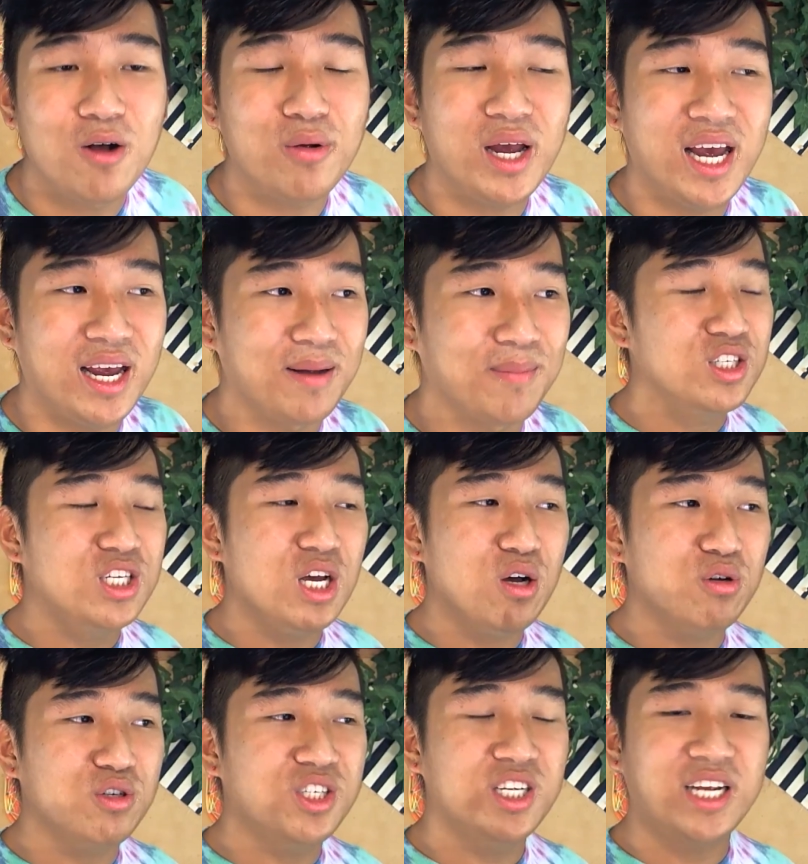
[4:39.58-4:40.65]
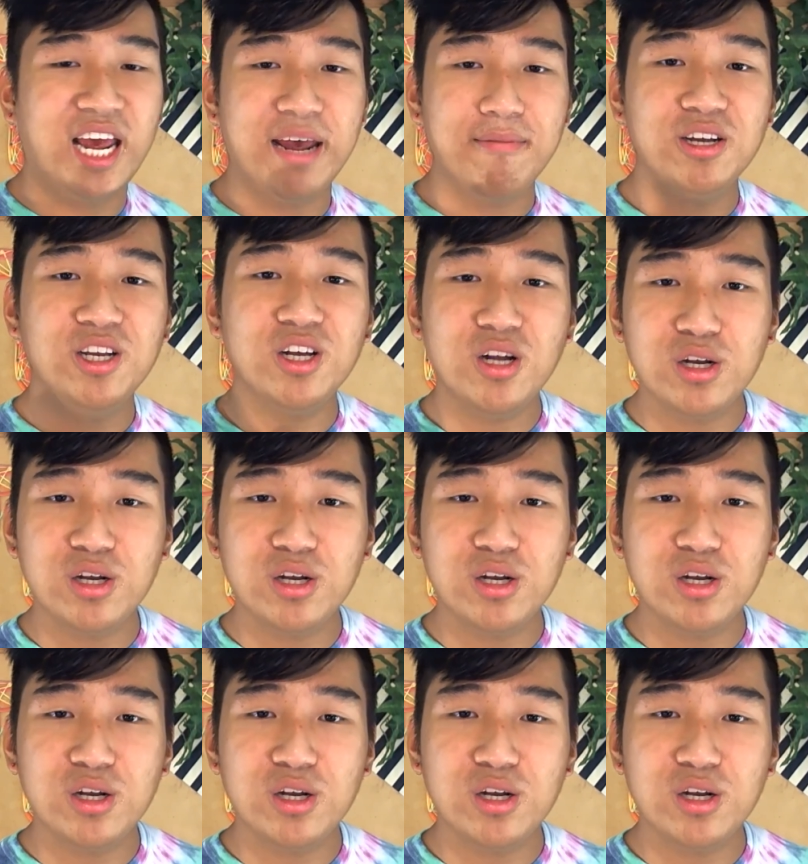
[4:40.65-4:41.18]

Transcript: Okay, so she came into the